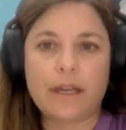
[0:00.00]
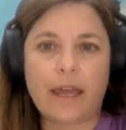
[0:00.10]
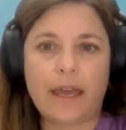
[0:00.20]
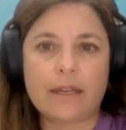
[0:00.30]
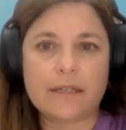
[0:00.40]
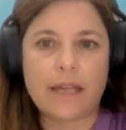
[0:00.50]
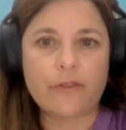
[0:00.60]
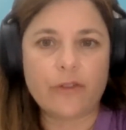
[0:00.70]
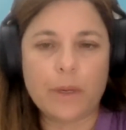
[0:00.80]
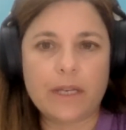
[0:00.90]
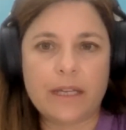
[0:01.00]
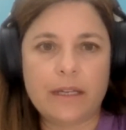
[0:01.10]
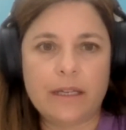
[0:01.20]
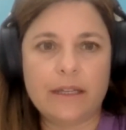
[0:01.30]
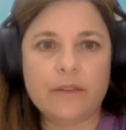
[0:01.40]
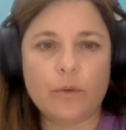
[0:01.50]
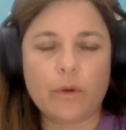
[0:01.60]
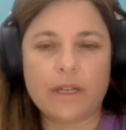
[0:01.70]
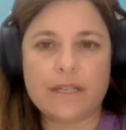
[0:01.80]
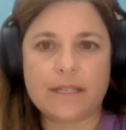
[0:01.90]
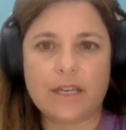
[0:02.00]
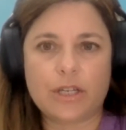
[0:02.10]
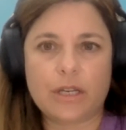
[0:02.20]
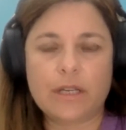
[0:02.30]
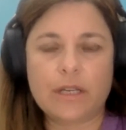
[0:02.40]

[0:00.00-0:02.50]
and everybody in the organization